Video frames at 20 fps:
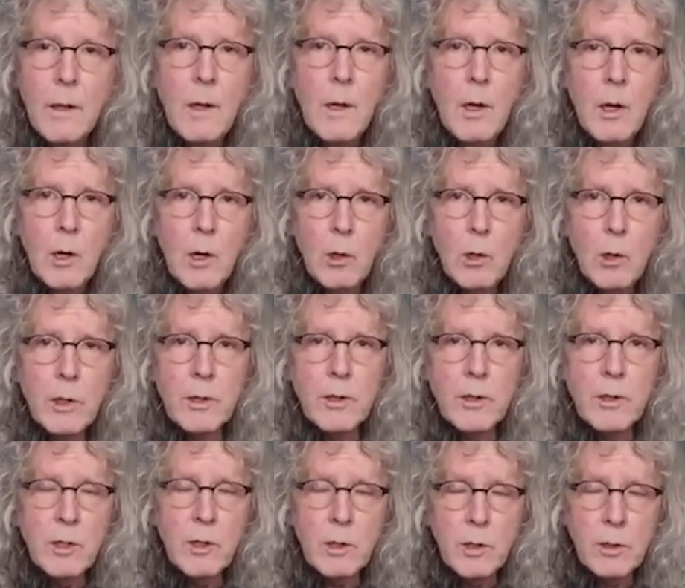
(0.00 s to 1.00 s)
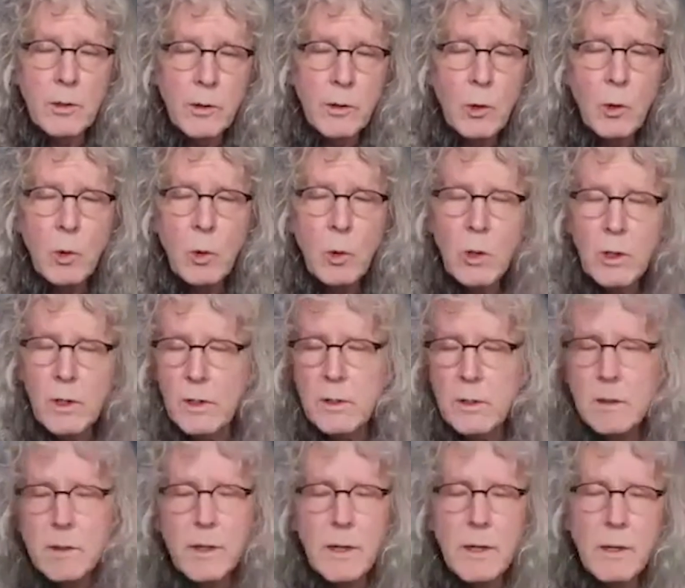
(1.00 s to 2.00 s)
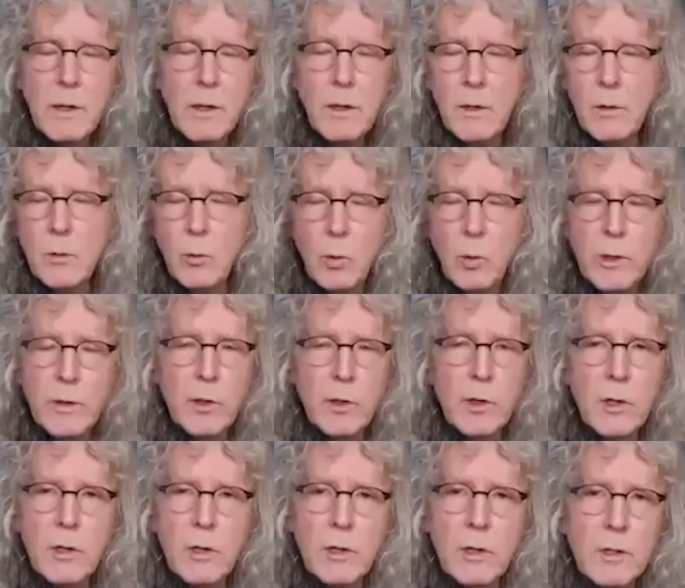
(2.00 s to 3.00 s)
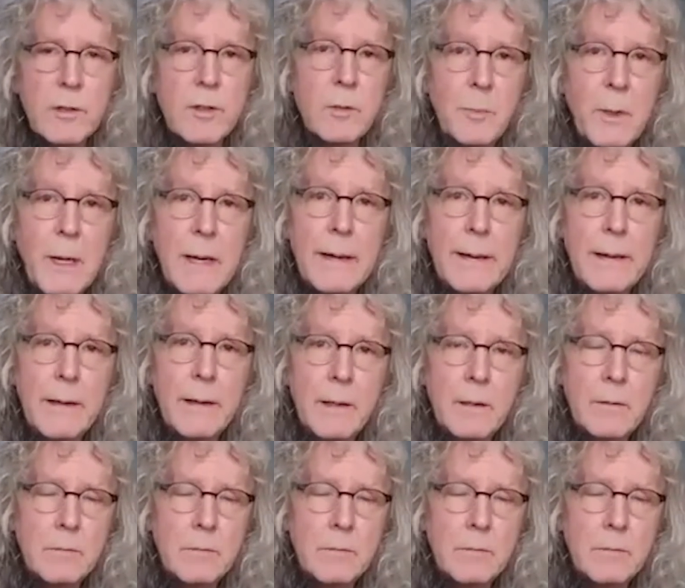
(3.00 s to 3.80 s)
Who can turn the world on with her smile?